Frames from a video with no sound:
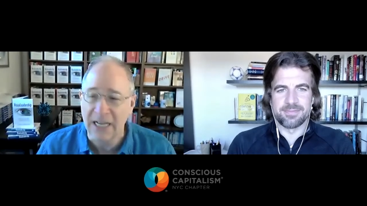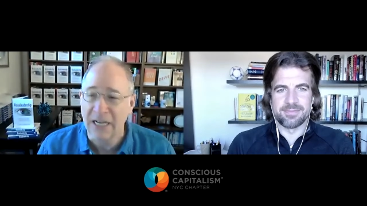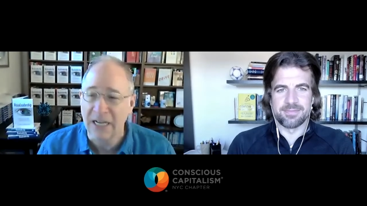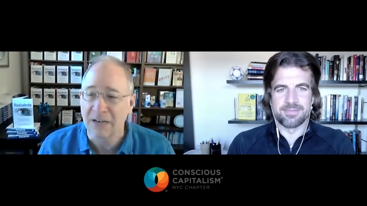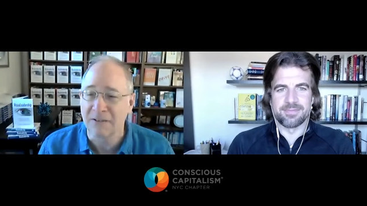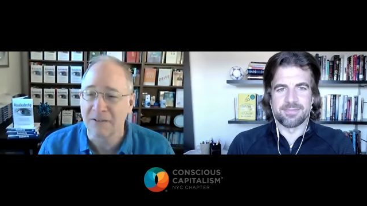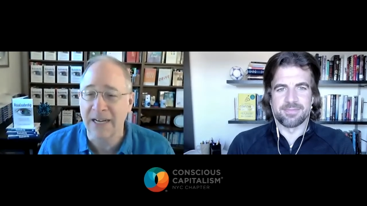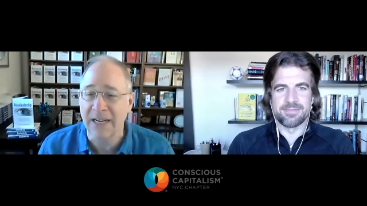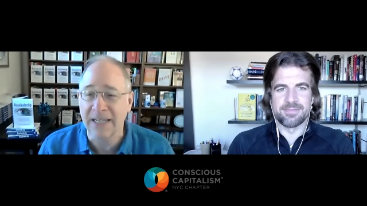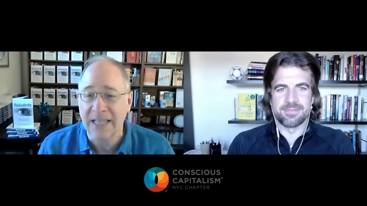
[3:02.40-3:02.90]

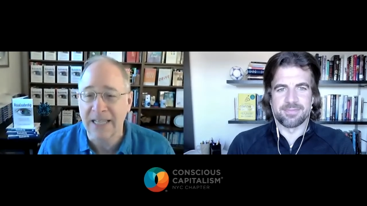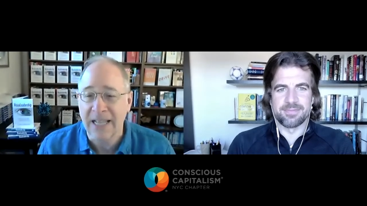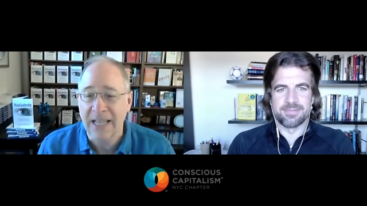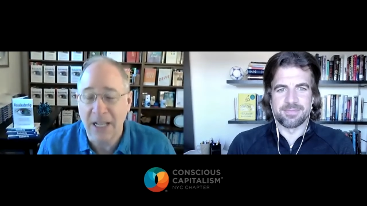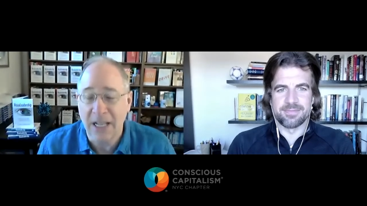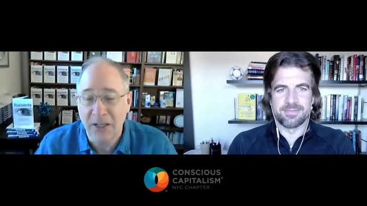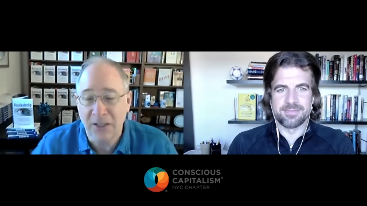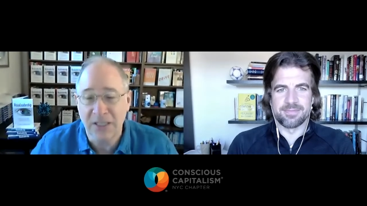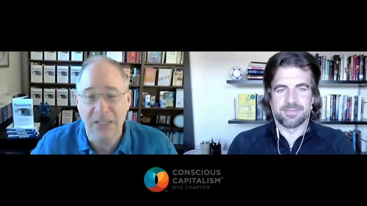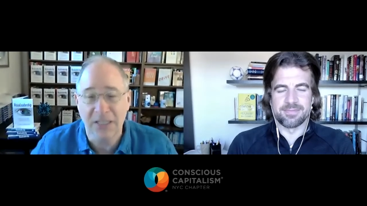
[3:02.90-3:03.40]
Speaker 1: right?
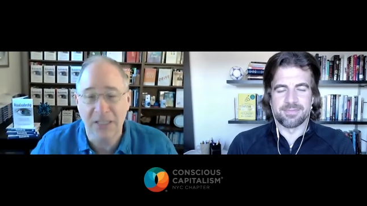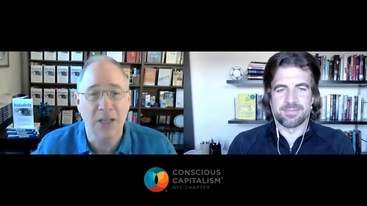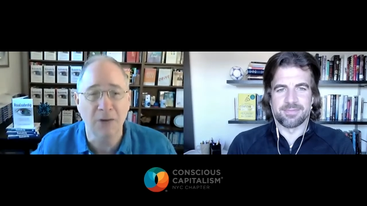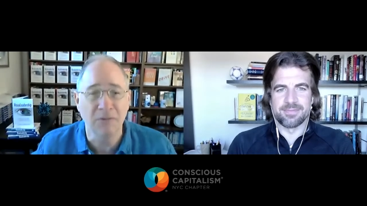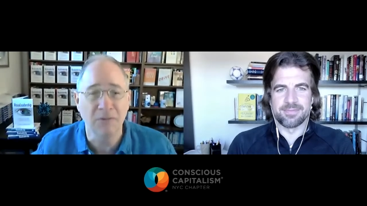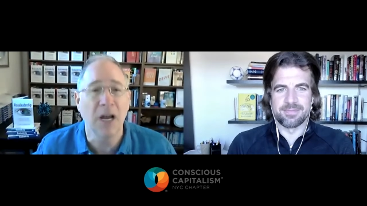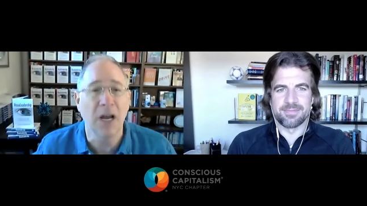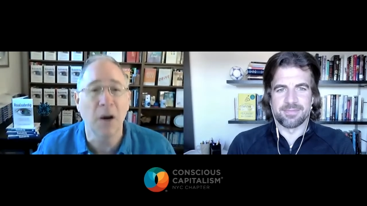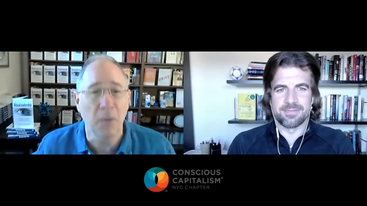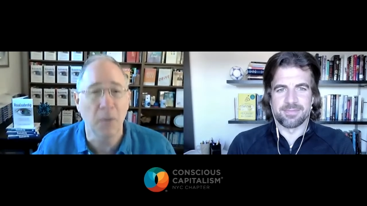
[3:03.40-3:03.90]
And you just
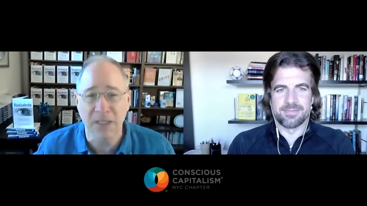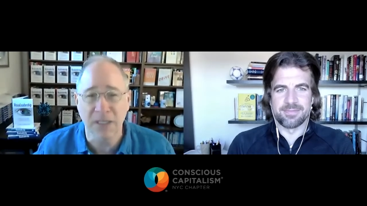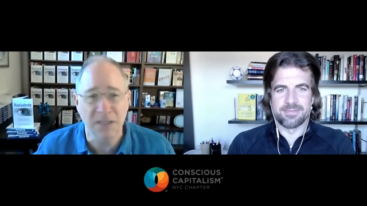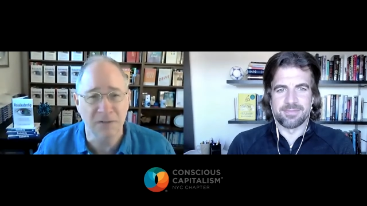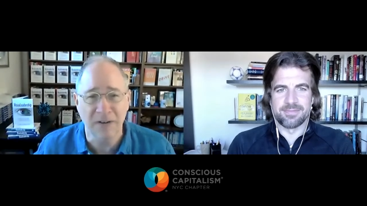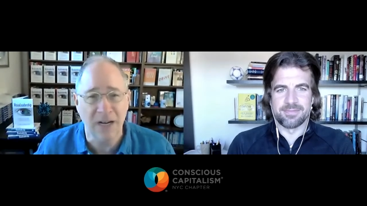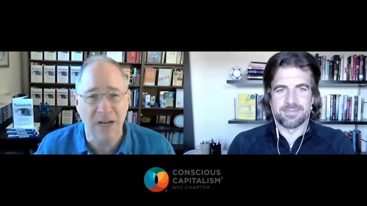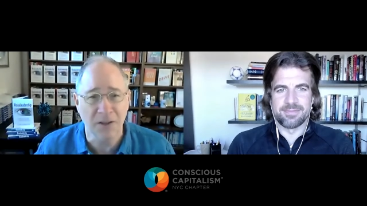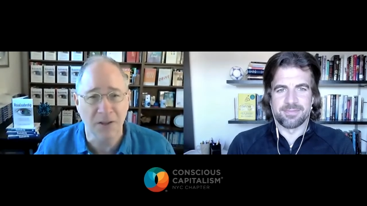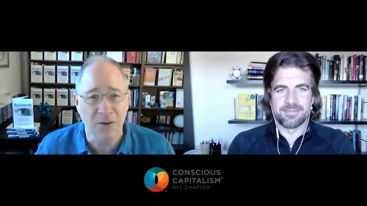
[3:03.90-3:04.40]
don't know what's
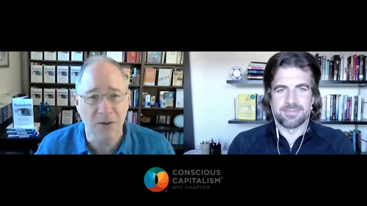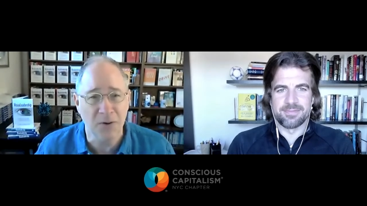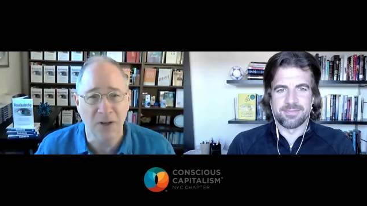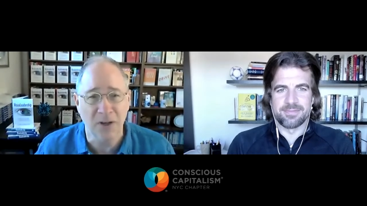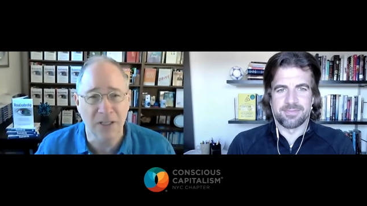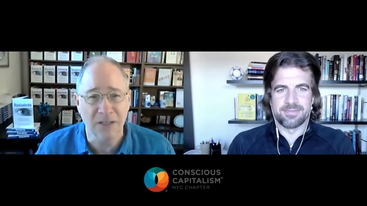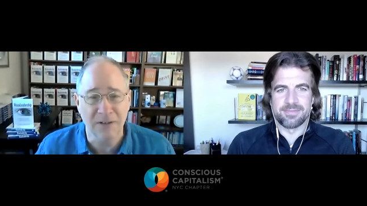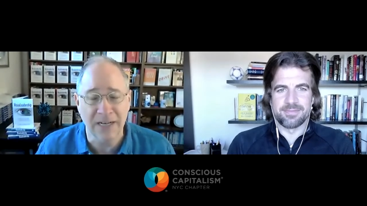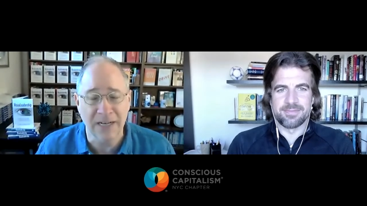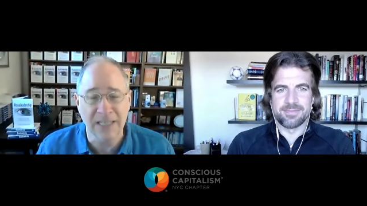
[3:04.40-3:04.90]
around the
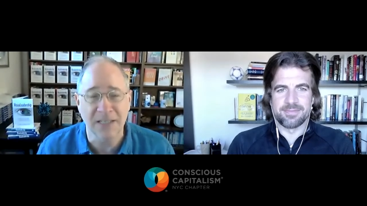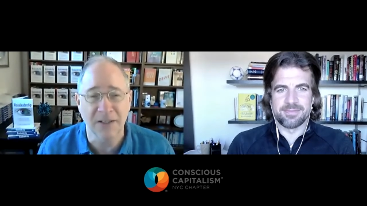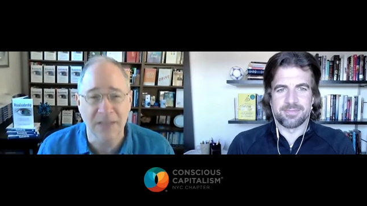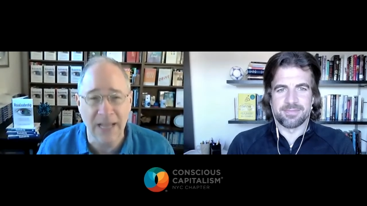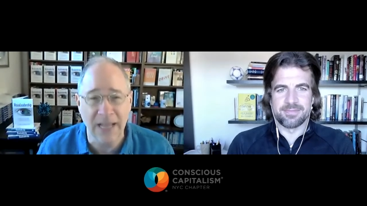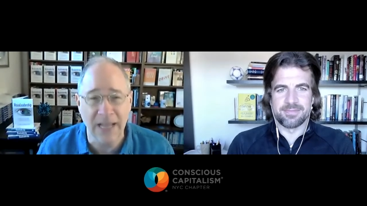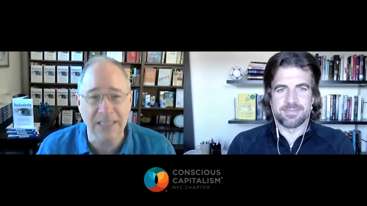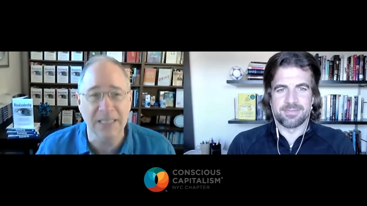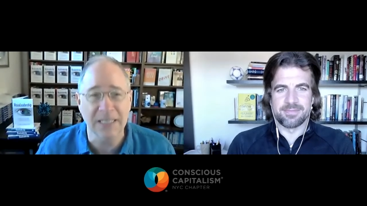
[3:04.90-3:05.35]
corner, right? So that to